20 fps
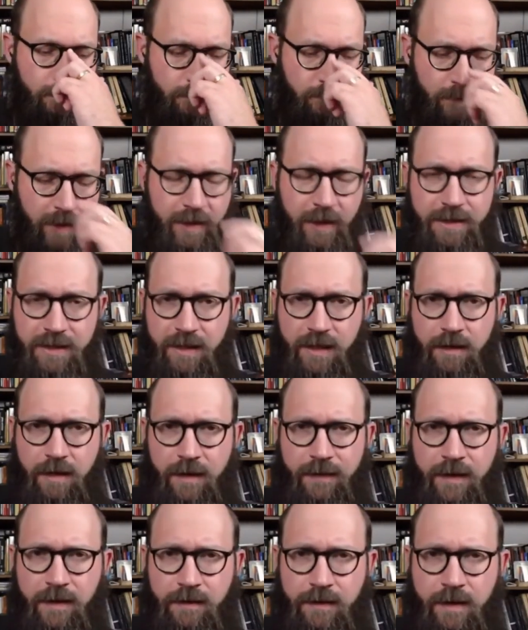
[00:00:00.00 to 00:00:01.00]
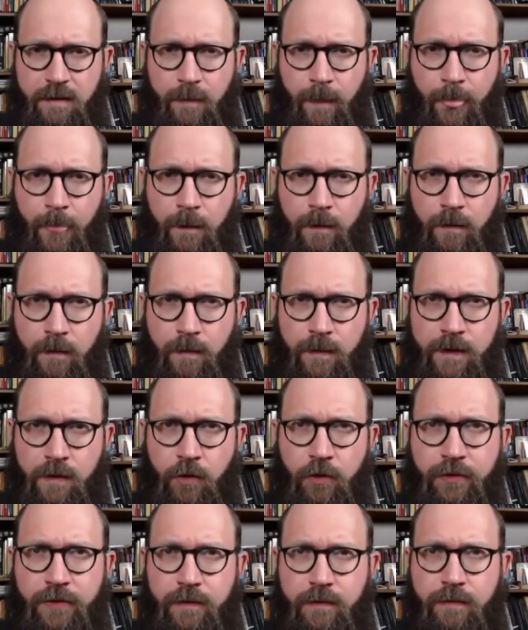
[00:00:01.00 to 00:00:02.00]
because again, I think that the,
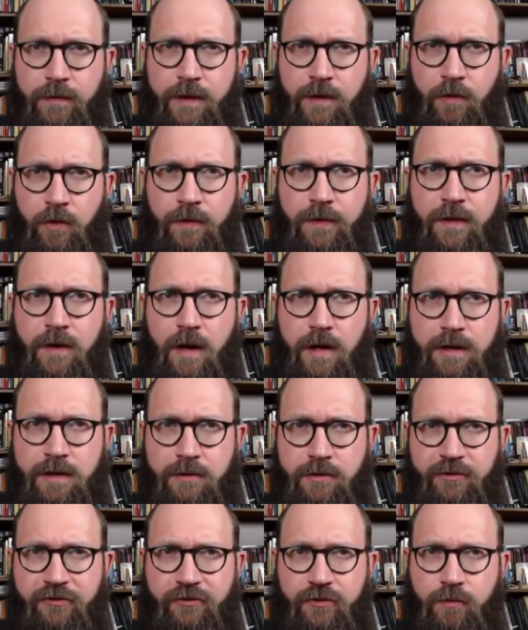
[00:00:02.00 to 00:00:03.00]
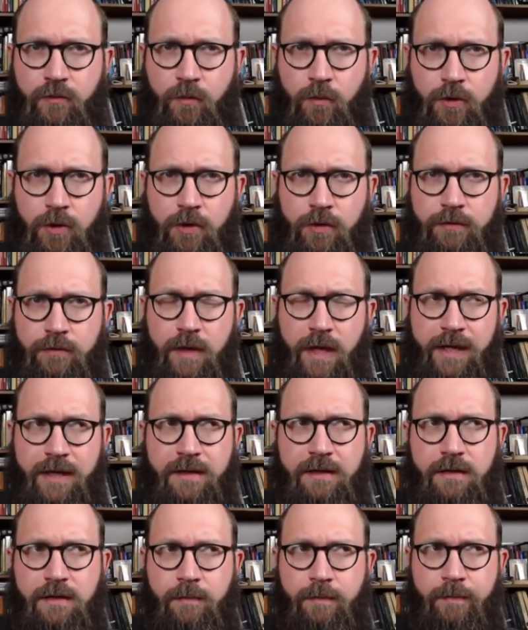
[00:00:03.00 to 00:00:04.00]
ortho, the Orthodox Christian world
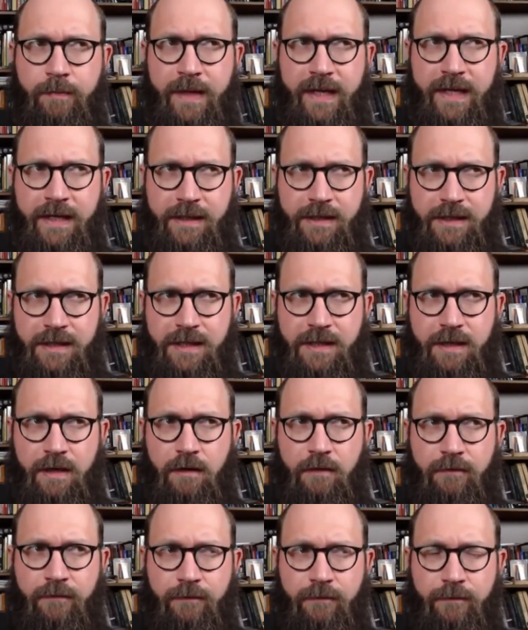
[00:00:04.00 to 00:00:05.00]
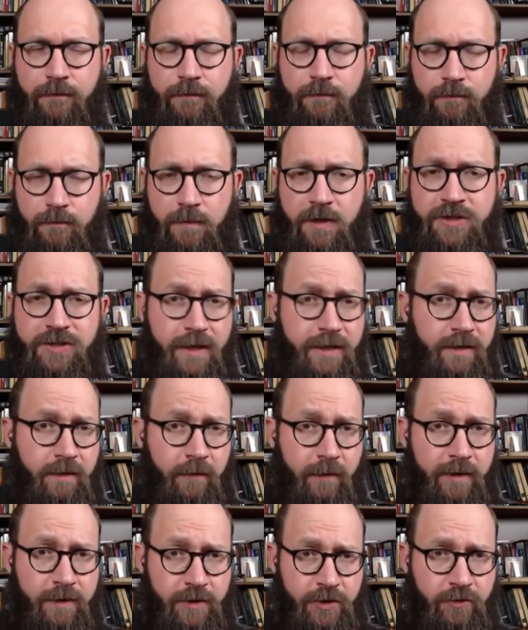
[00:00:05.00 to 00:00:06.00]
likes to paint itself, much like the
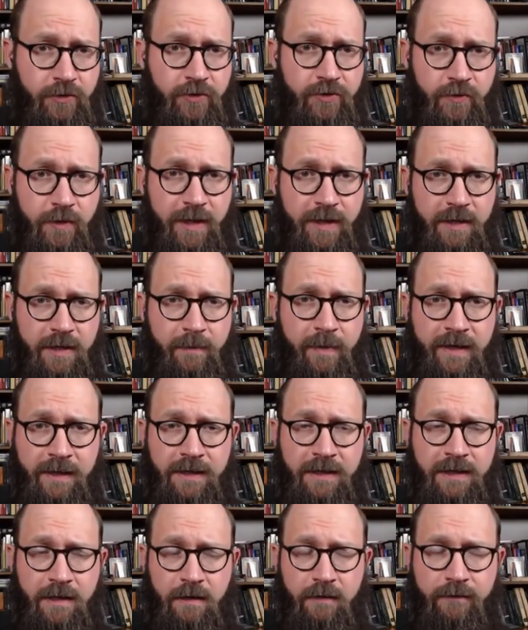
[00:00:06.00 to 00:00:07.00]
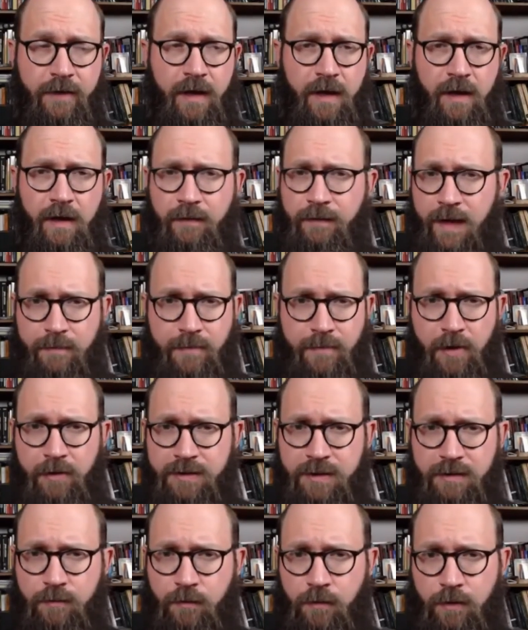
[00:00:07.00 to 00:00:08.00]
way the Jewish world likes to paint itself, that
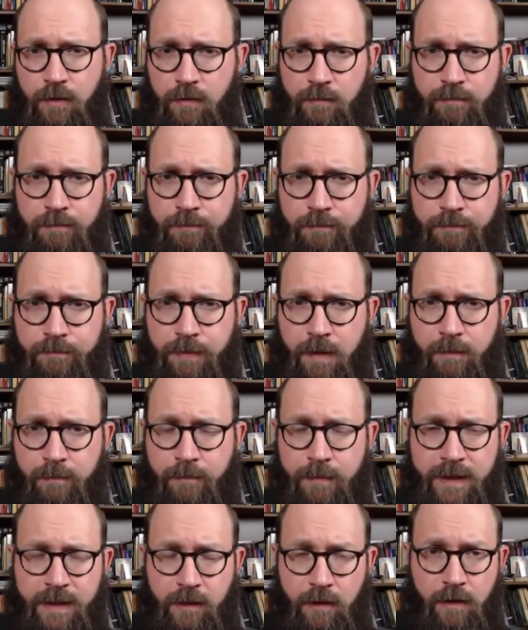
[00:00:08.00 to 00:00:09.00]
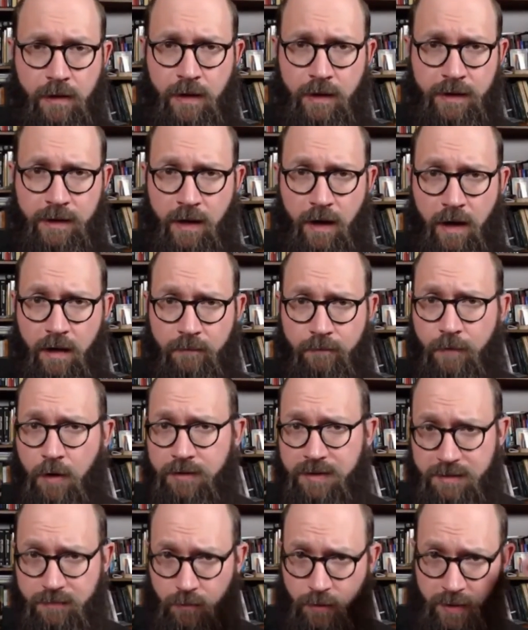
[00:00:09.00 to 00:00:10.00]
Moses wore a, a you know a, a,
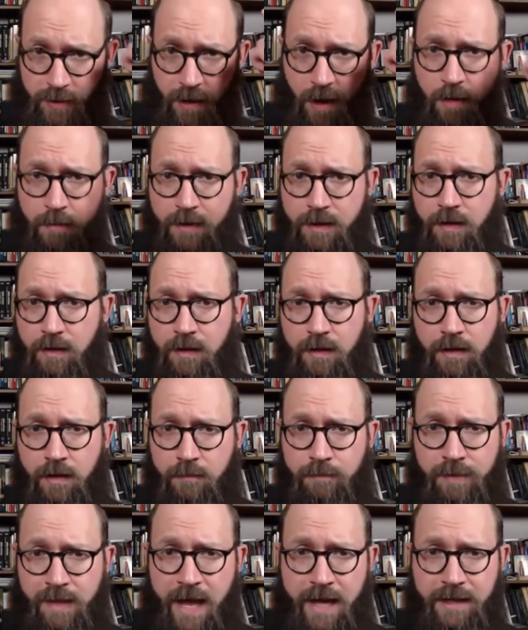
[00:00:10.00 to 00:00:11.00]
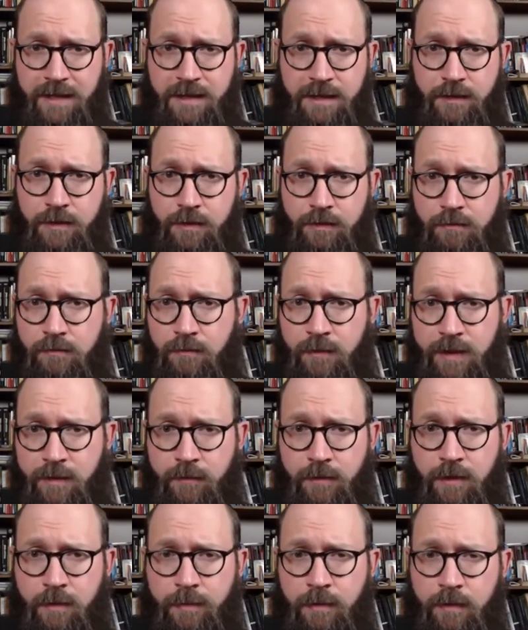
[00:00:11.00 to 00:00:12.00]
Moses wore a yarmulke and a black suit when he
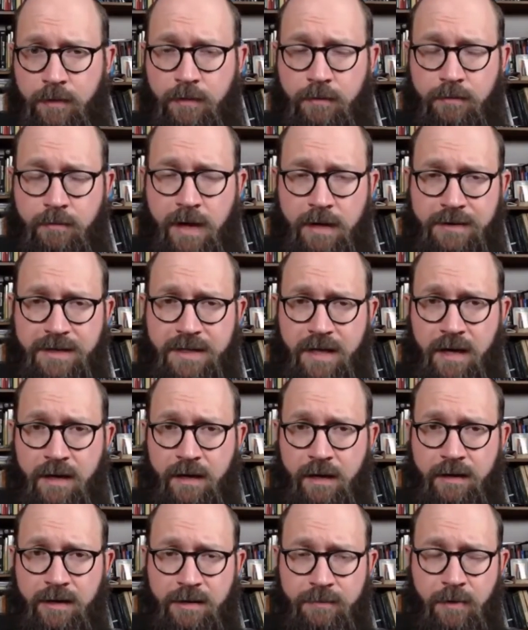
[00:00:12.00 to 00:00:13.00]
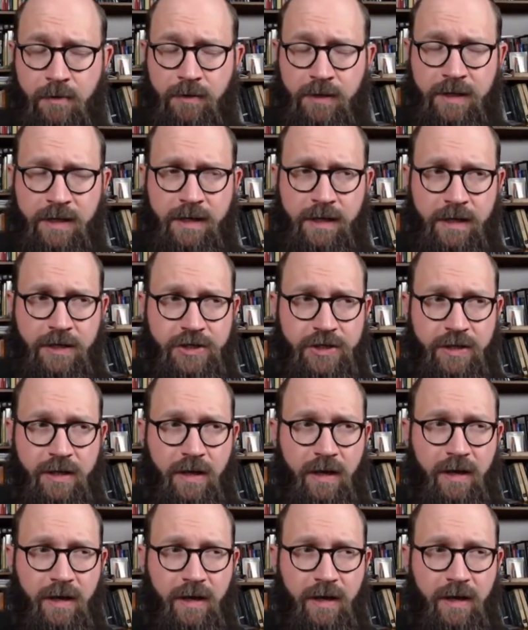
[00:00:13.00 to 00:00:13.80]
went up on Mount Sinai and spoke Yiddish.